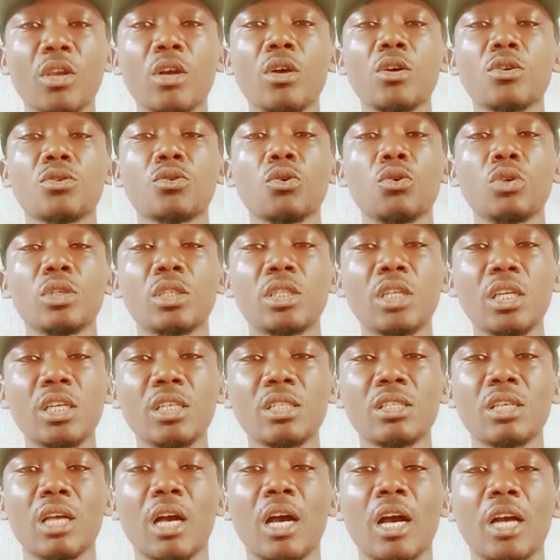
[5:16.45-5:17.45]
So
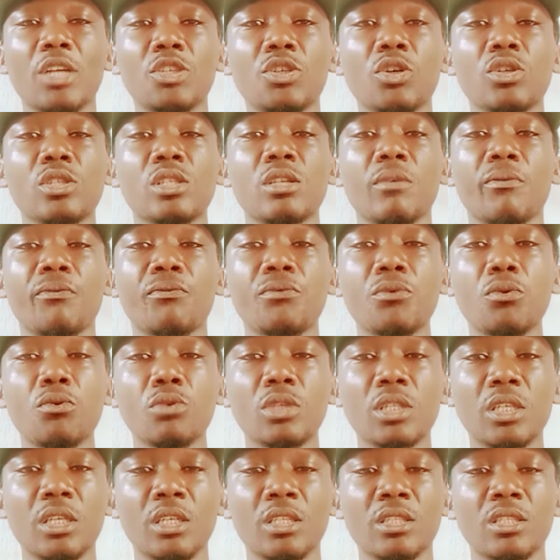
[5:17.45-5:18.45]
these are just the few
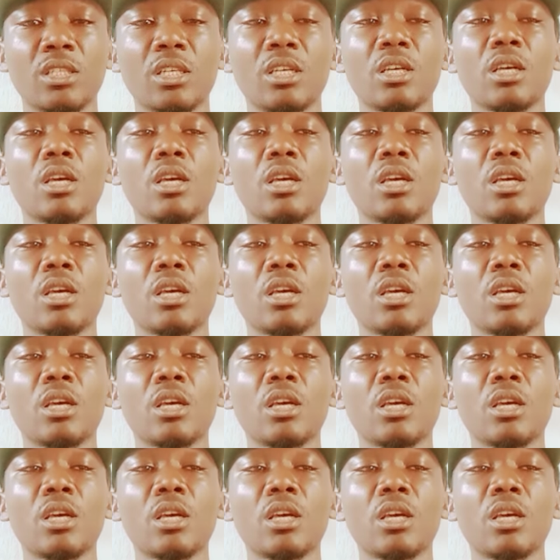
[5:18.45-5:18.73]
things